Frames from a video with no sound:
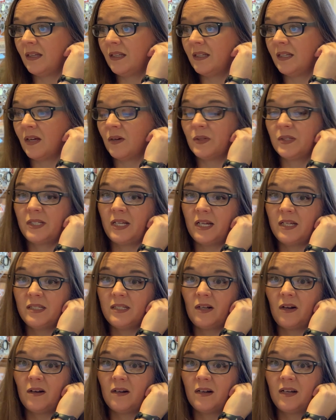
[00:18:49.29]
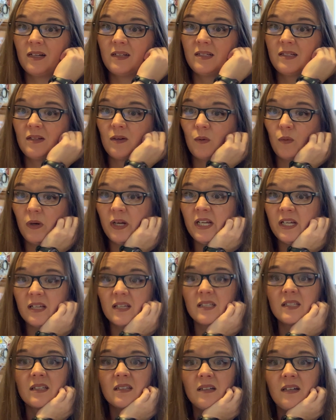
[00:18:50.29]
those days turn into
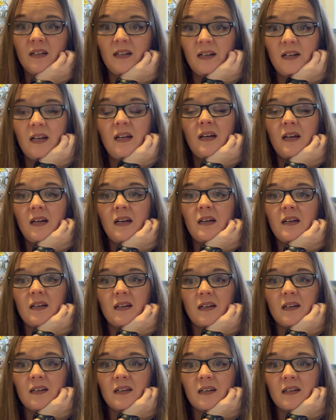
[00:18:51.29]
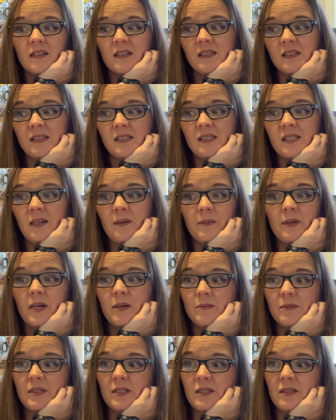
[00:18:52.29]
weeks. And
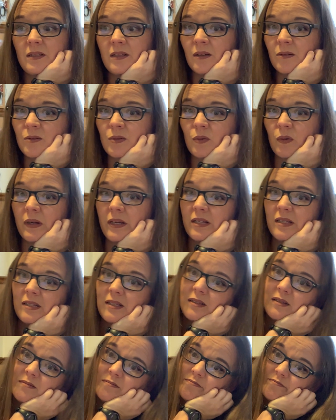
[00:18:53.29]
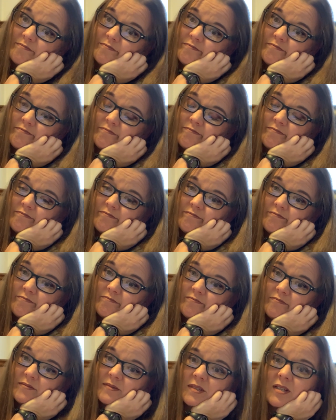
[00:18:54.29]
sometimes those weeks
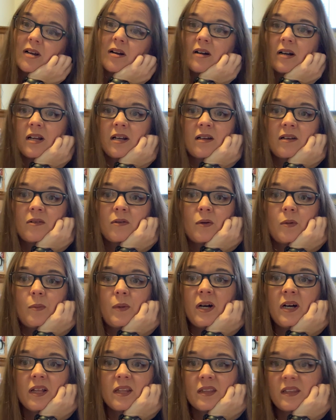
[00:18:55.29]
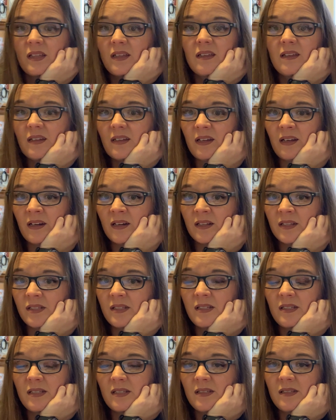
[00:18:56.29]
turn into a month. And
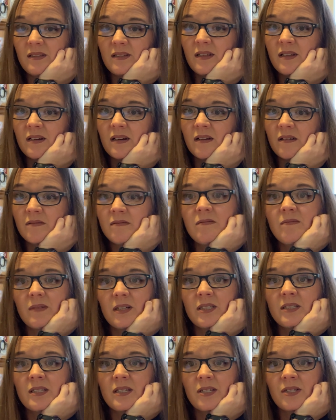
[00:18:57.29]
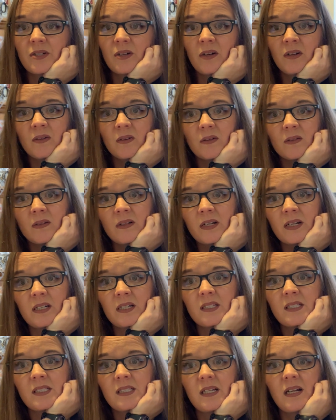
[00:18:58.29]
it's a struggle, and
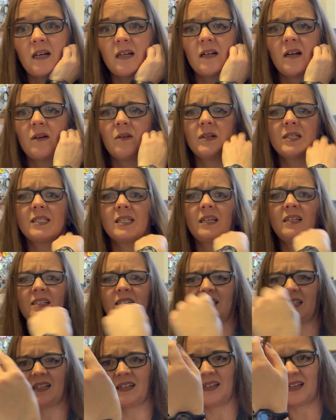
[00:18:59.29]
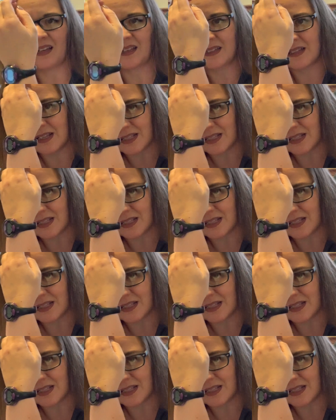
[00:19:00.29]
it's not always easy. And